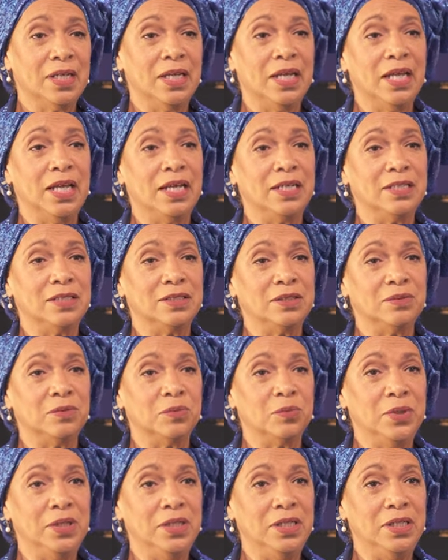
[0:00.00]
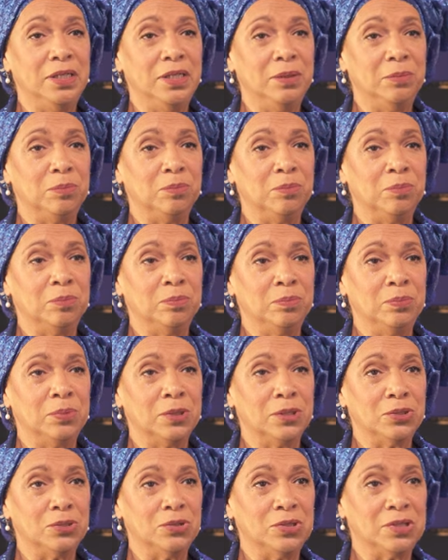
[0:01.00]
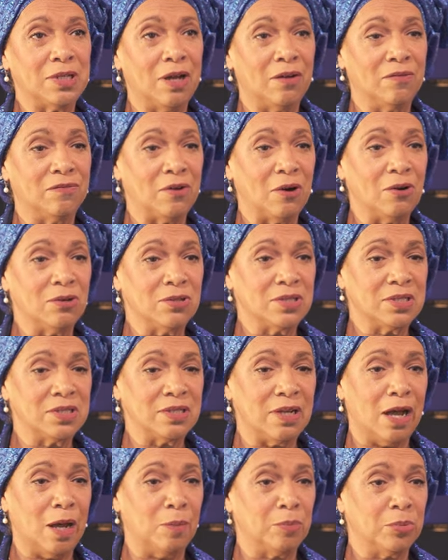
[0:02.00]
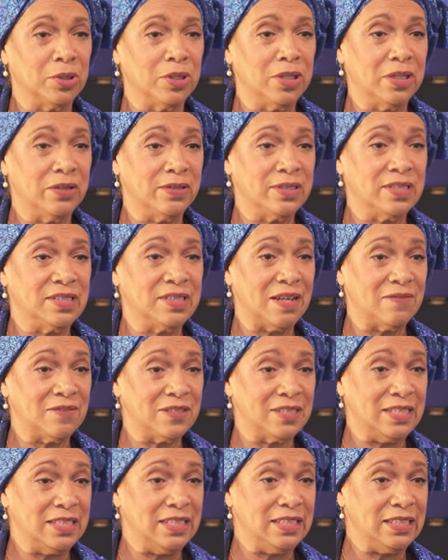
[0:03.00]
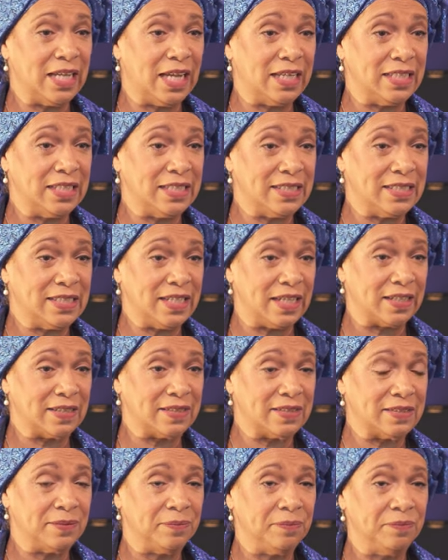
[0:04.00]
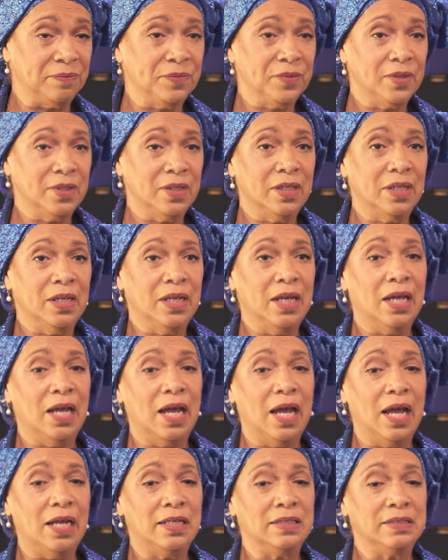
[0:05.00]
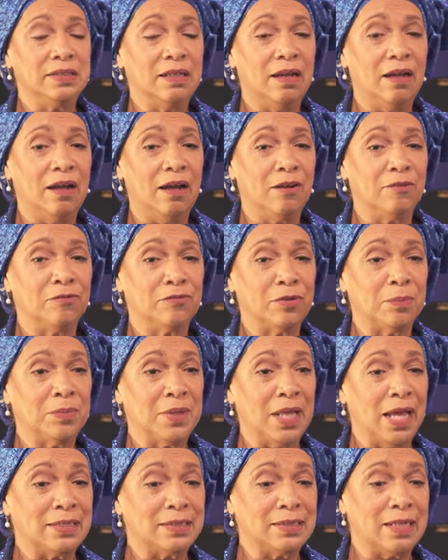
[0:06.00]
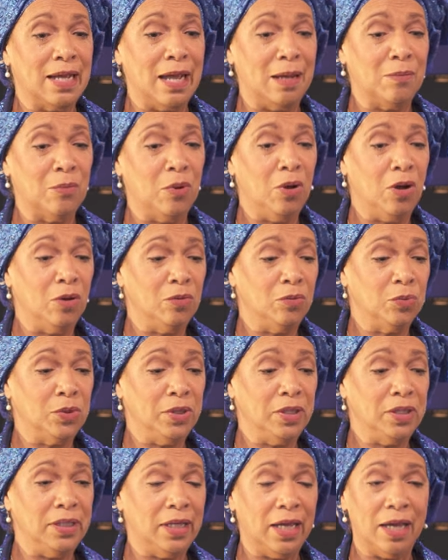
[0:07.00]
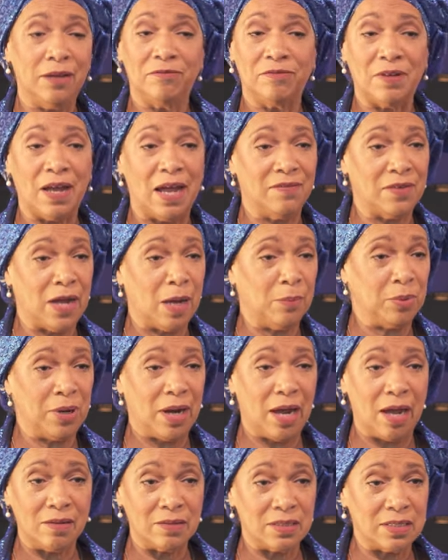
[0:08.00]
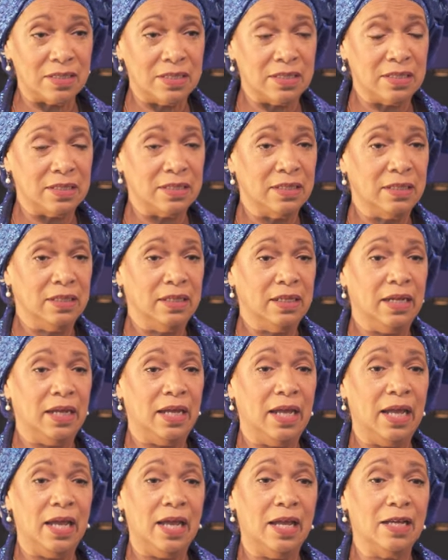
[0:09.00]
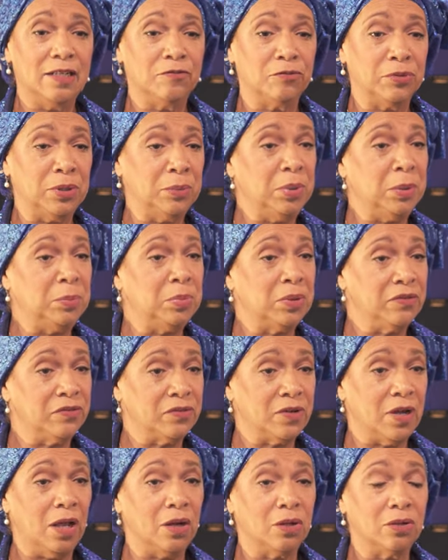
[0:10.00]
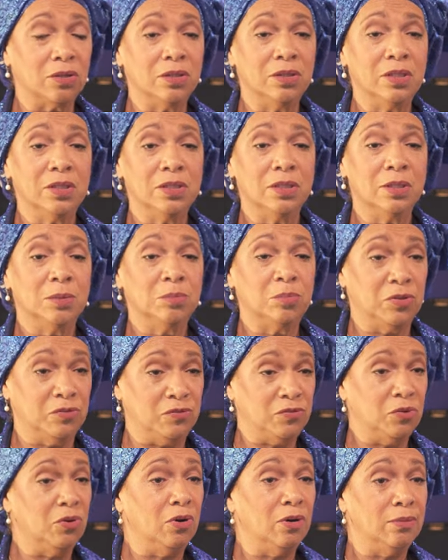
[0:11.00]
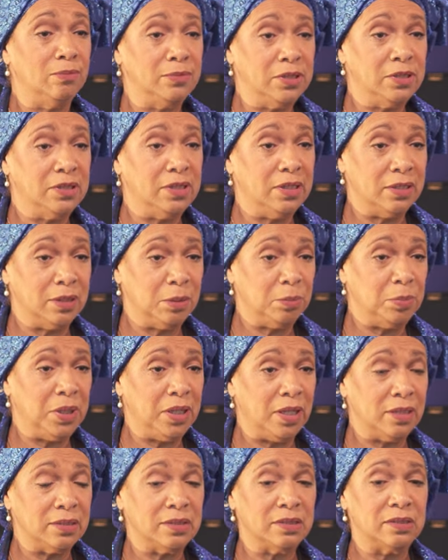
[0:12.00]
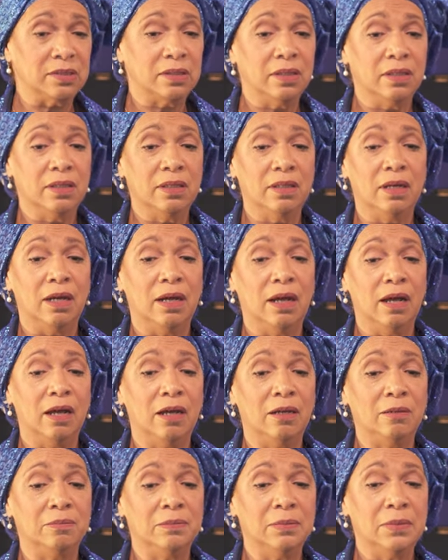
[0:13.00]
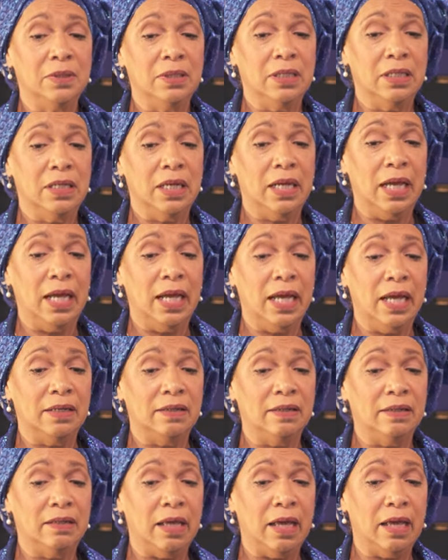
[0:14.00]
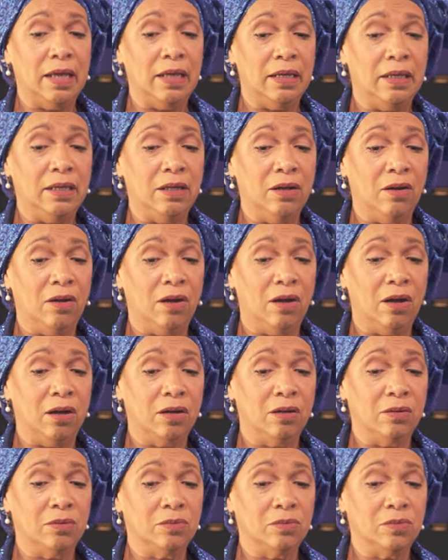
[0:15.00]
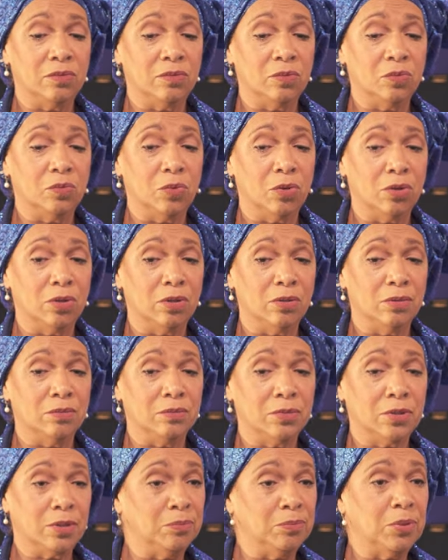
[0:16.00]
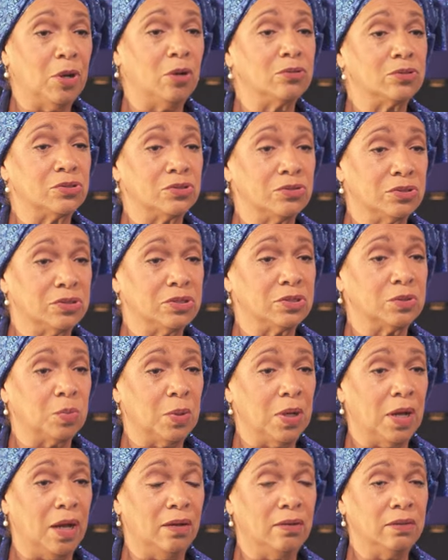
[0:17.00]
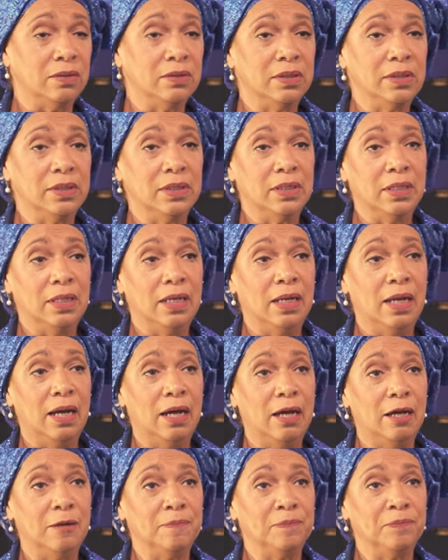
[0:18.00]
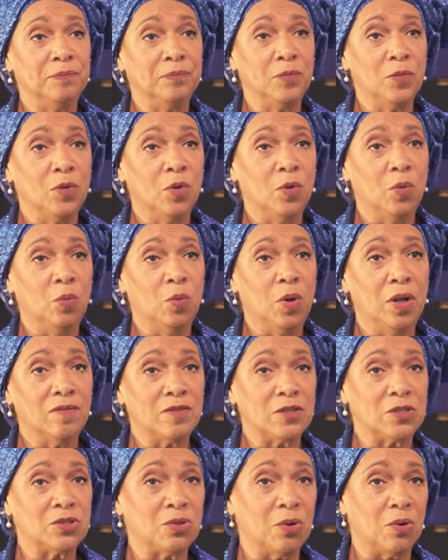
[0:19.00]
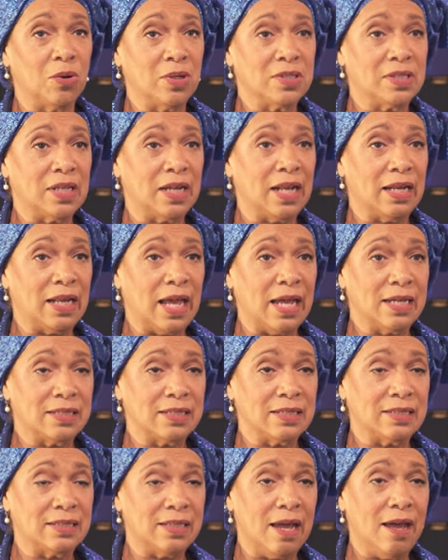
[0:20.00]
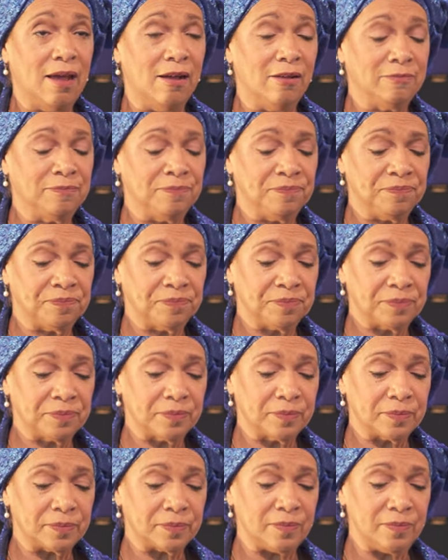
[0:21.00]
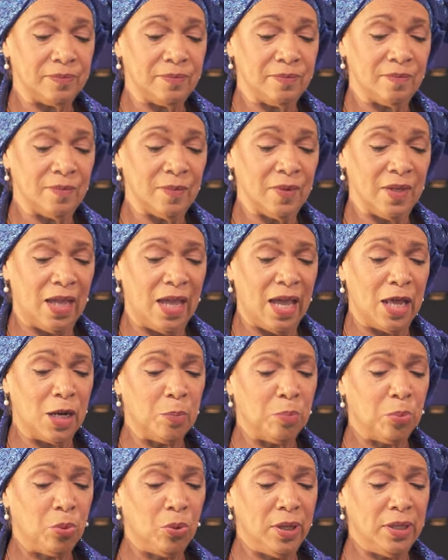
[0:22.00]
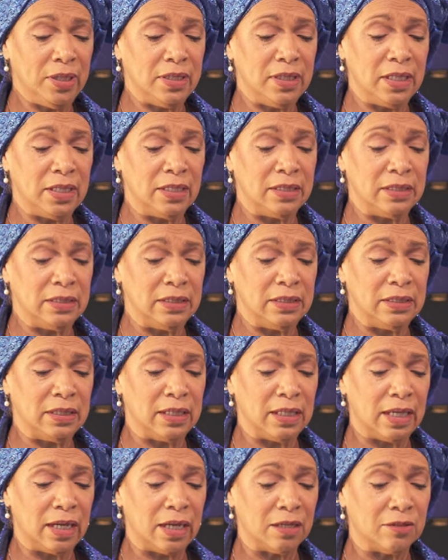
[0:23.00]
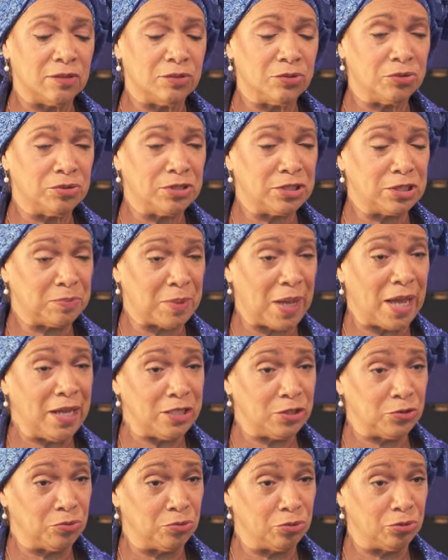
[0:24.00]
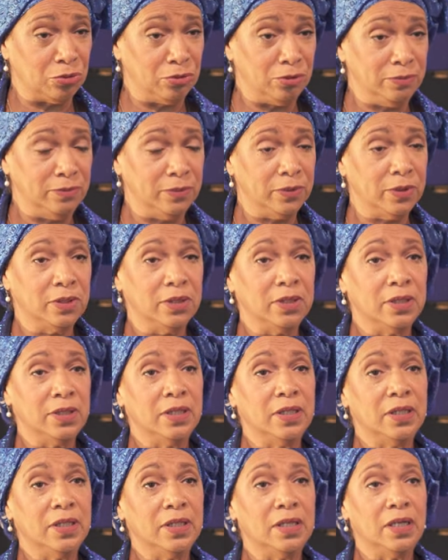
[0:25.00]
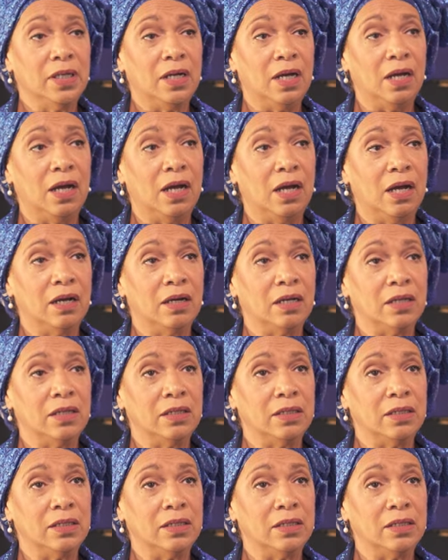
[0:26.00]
And we produced our first opera here in 1796. And uh, from that time on, we had five opera houses, and free people of color performed in the pits, um, and they uh, were composers as well. Um, one of the stories that I like to tell at a point in uh, during Spanish rule, uh,